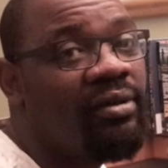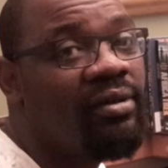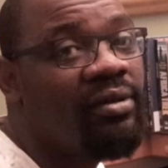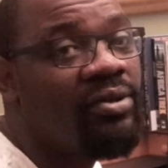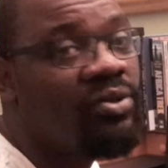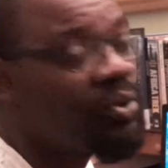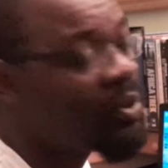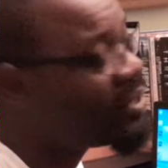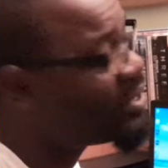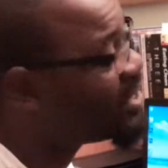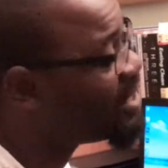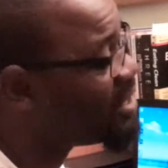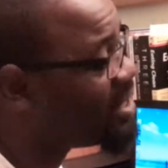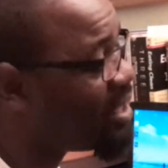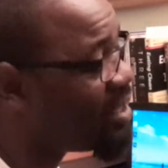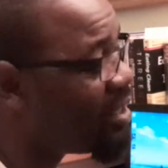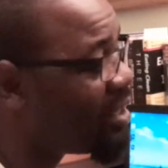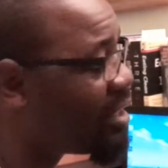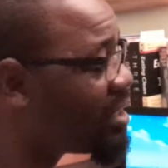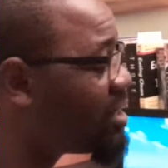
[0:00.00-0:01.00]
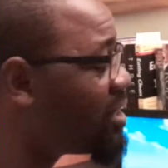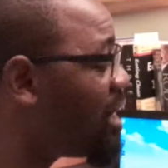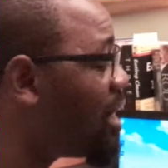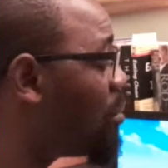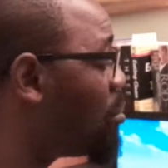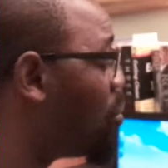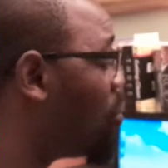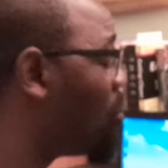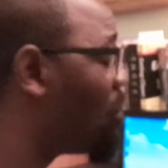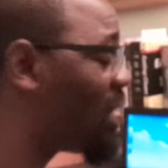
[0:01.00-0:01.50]
So it's a
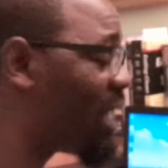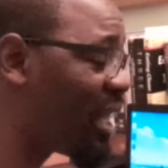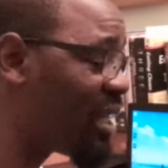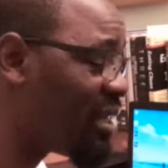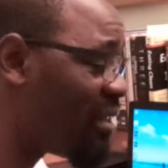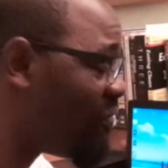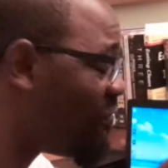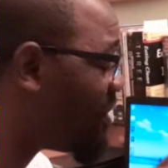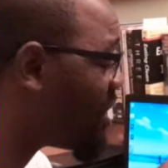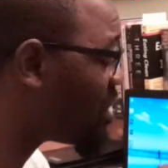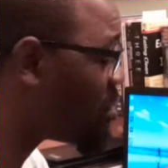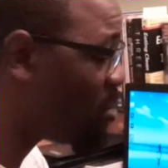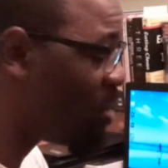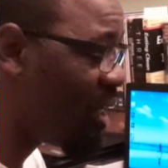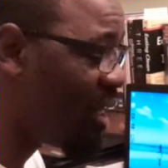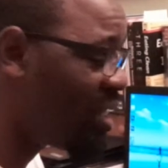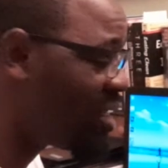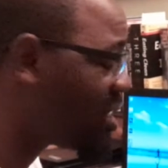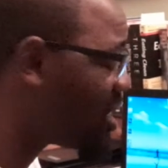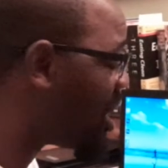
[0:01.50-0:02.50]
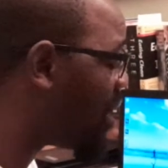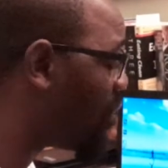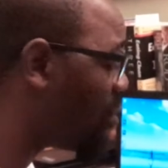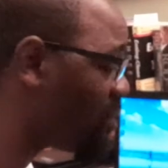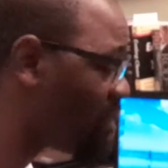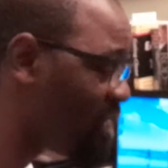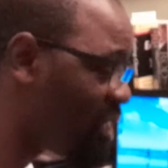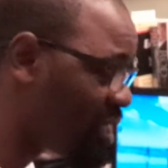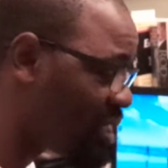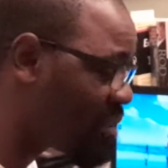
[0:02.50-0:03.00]
generational book. And the first page, I'll
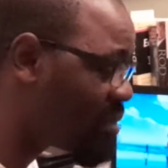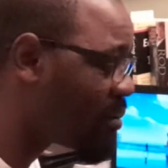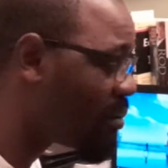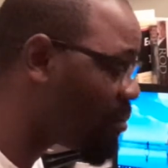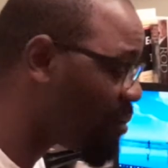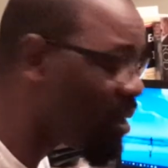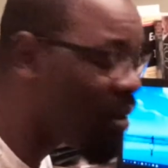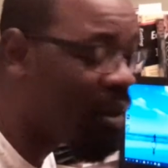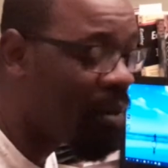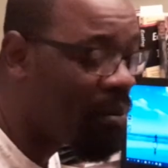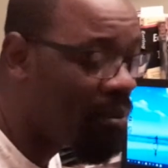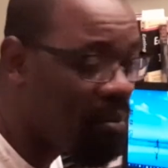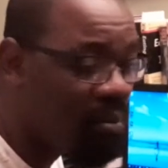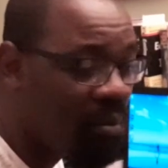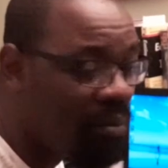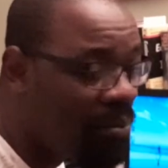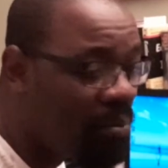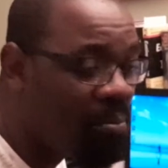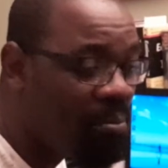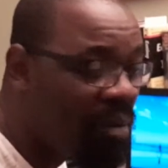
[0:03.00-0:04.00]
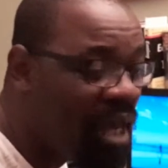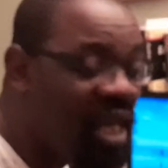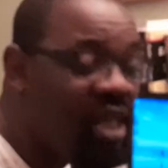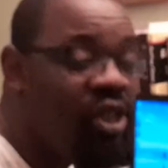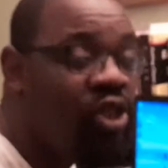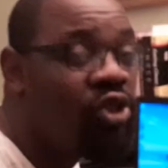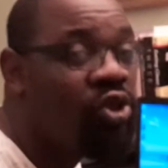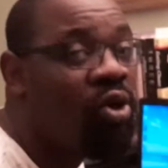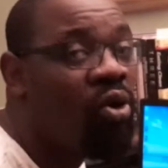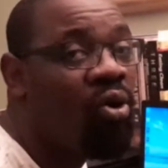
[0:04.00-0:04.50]
just make
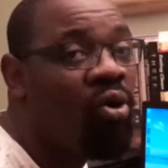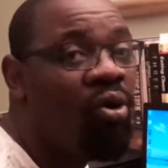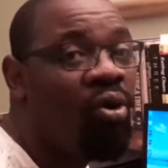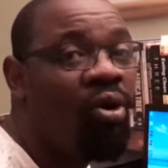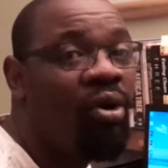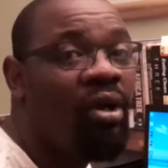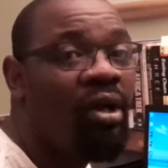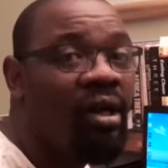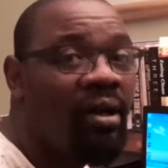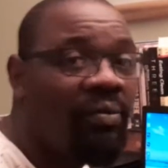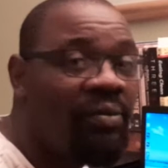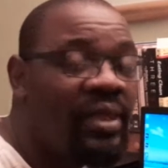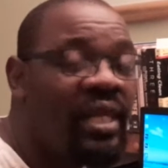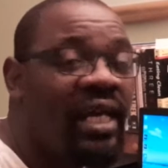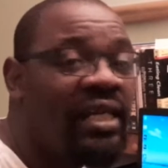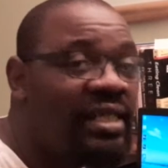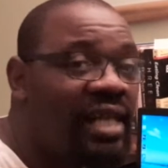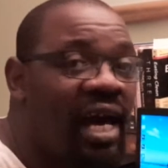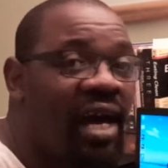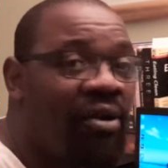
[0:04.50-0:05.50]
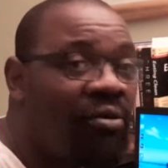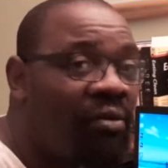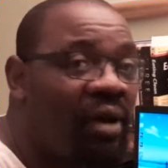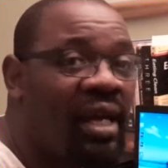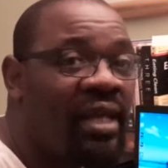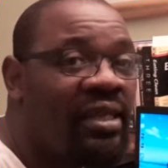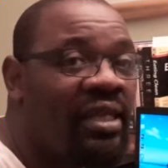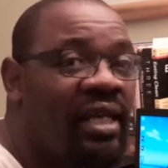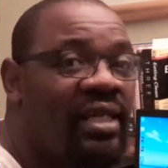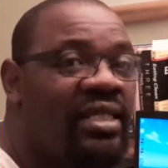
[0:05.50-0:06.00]
sure that I
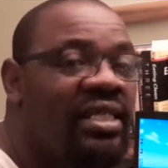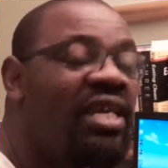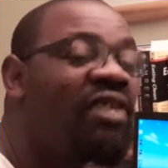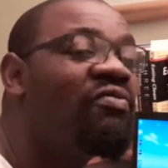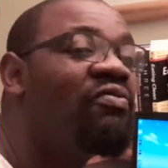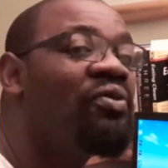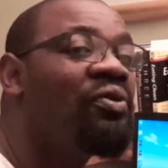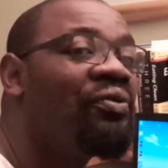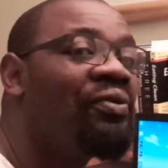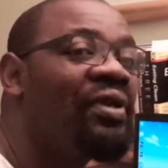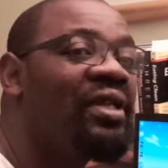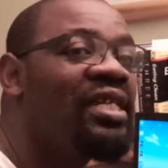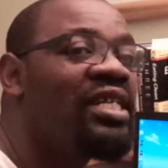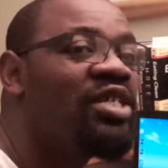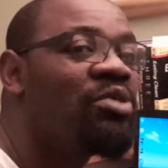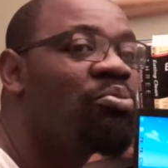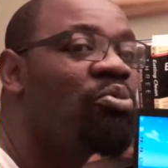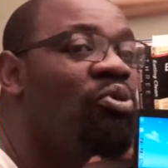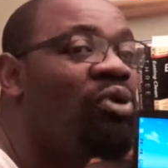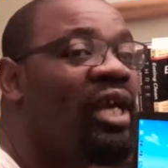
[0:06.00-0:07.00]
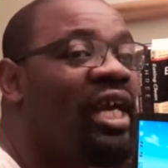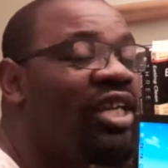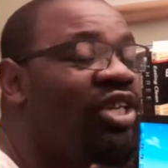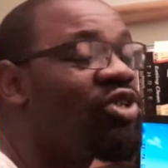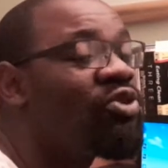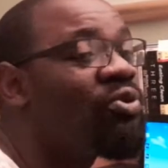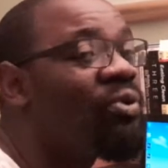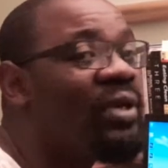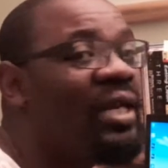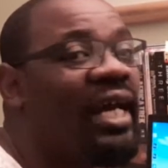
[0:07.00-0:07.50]
write that if you read this book and you
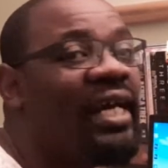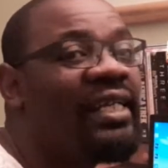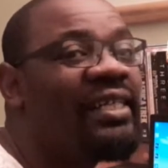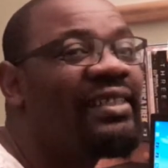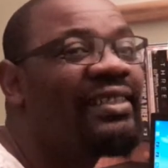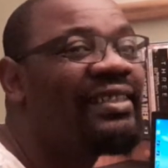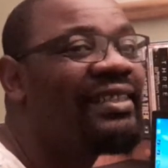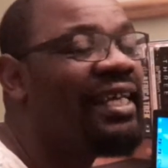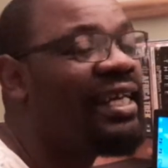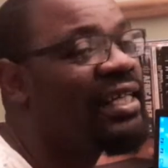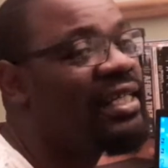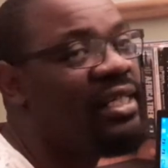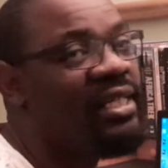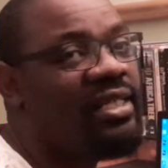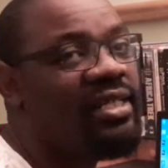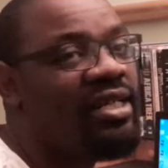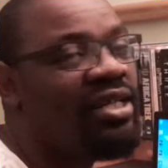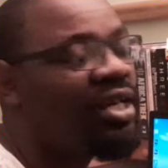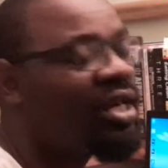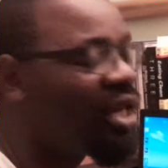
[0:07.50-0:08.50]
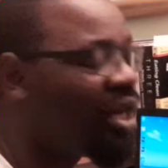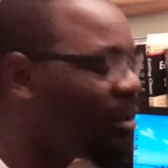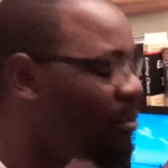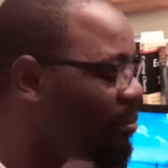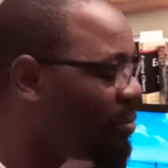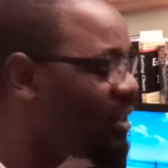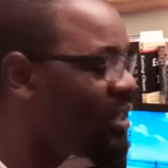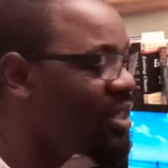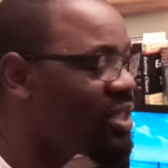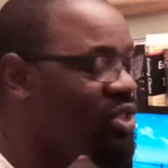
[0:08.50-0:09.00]
don't understand it,
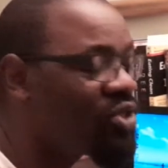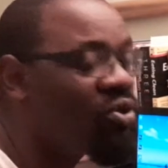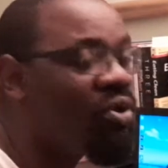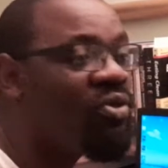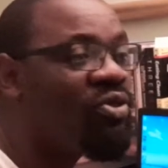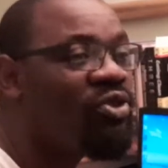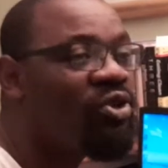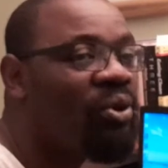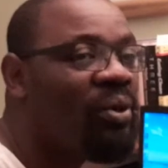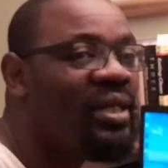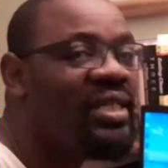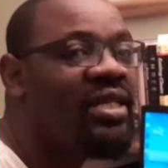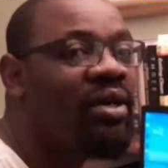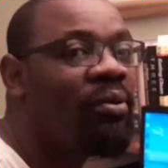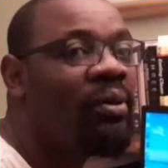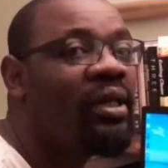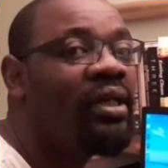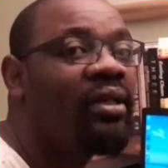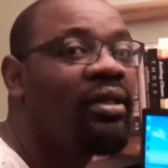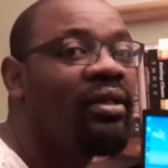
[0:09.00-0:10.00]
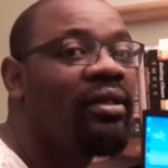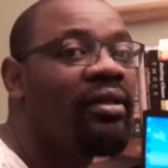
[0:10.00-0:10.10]
please don't throw it away